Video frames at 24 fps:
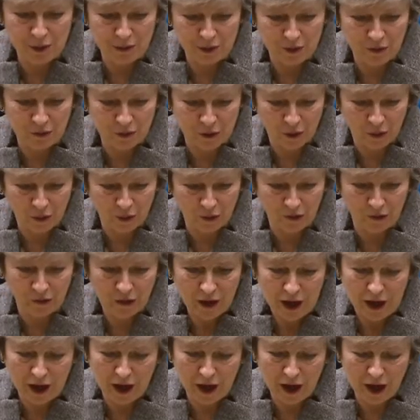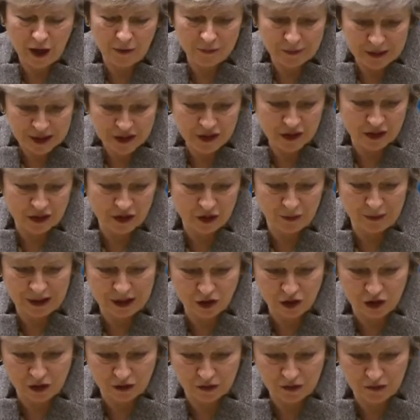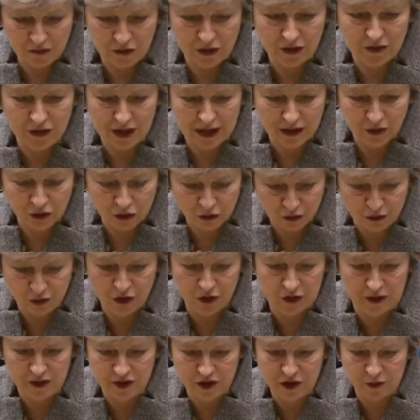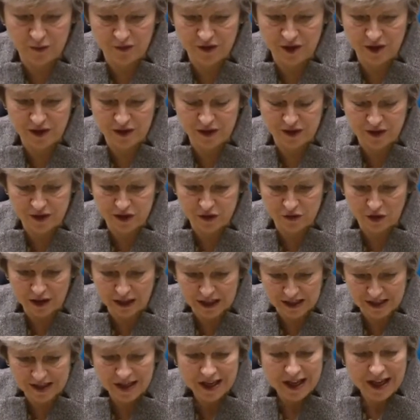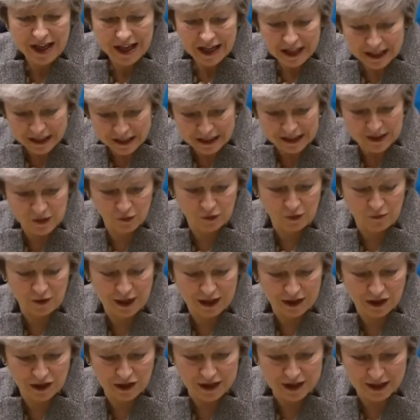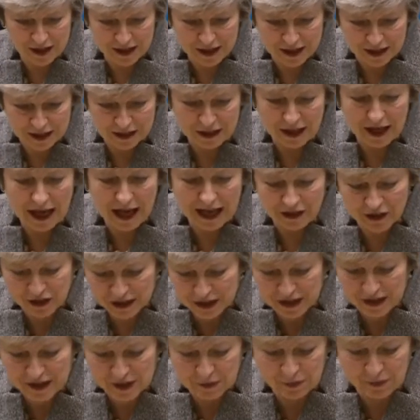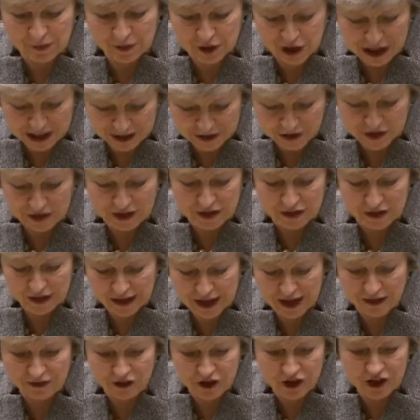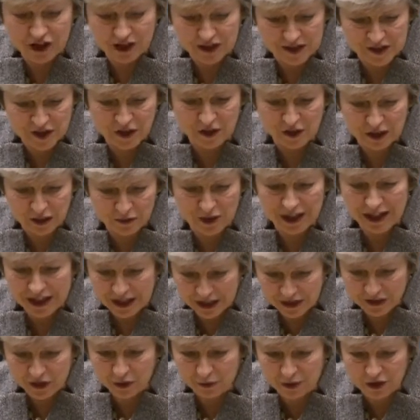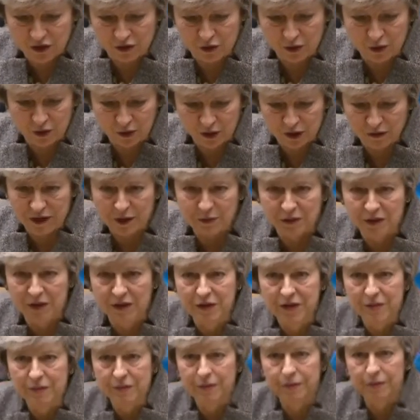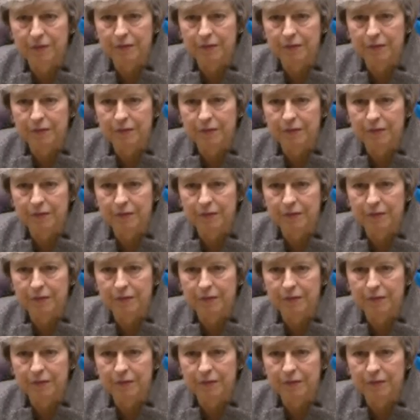people, of course, are omitting to mention that that crucial issue of citizens' rights is reflected in and is protected, and the guarantees are given in the withdrawal agreement.